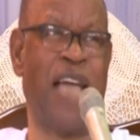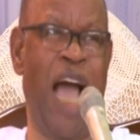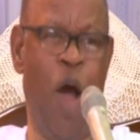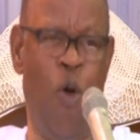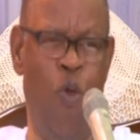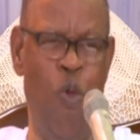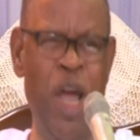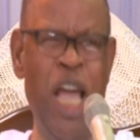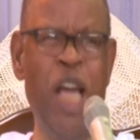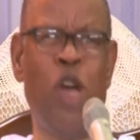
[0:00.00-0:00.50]

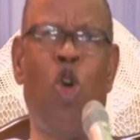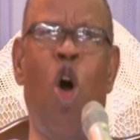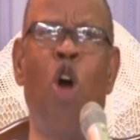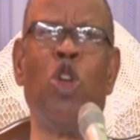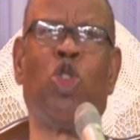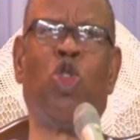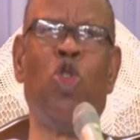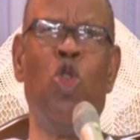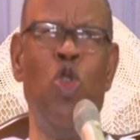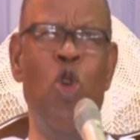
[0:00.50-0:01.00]
Can we
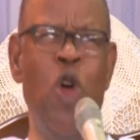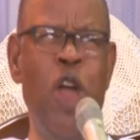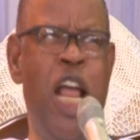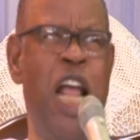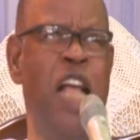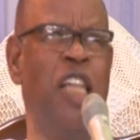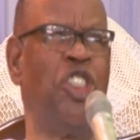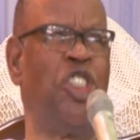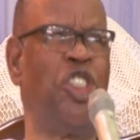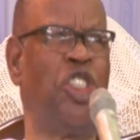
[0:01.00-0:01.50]

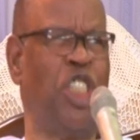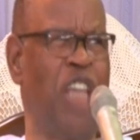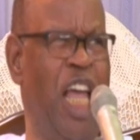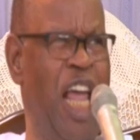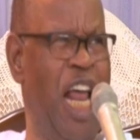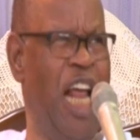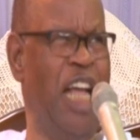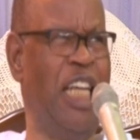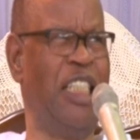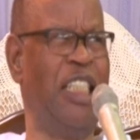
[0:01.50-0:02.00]
continue in
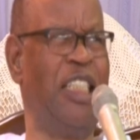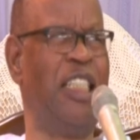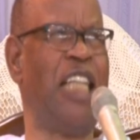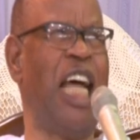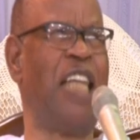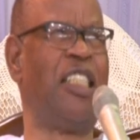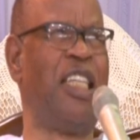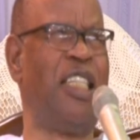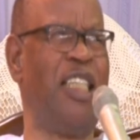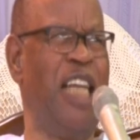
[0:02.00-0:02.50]

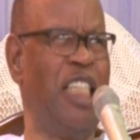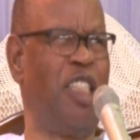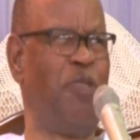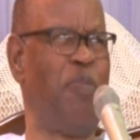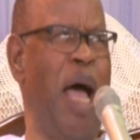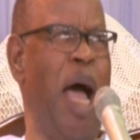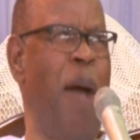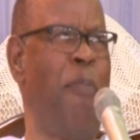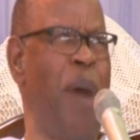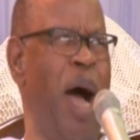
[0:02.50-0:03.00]
sin that
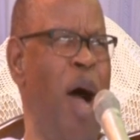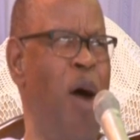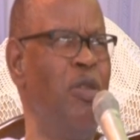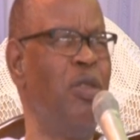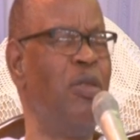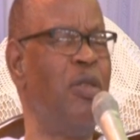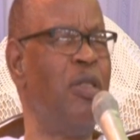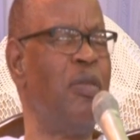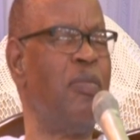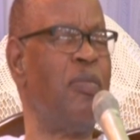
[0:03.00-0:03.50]
grace may
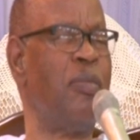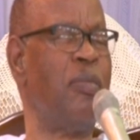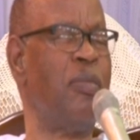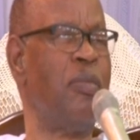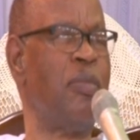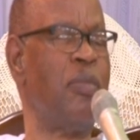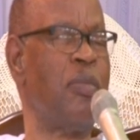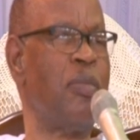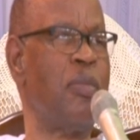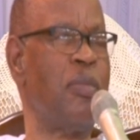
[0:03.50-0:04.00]
abound?
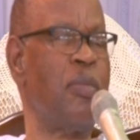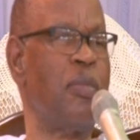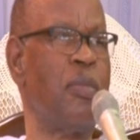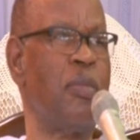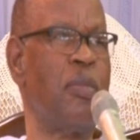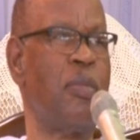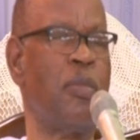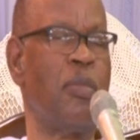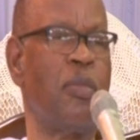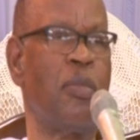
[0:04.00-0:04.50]

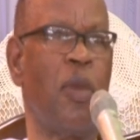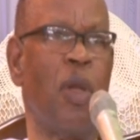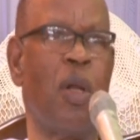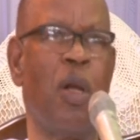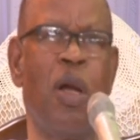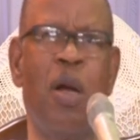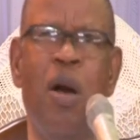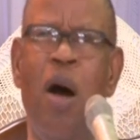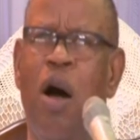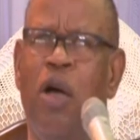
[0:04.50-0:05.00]

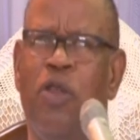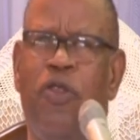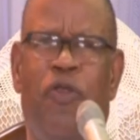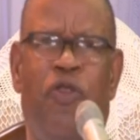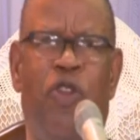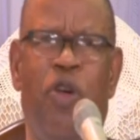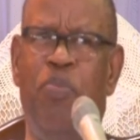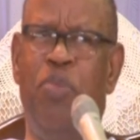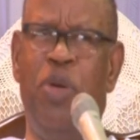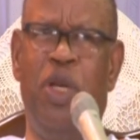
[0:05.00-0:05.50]
God
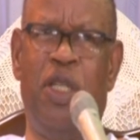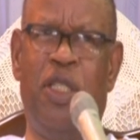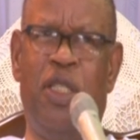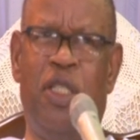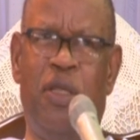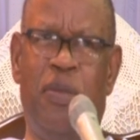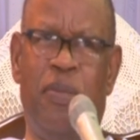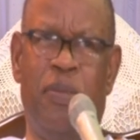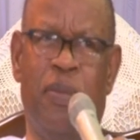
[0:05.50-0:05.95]
forbid.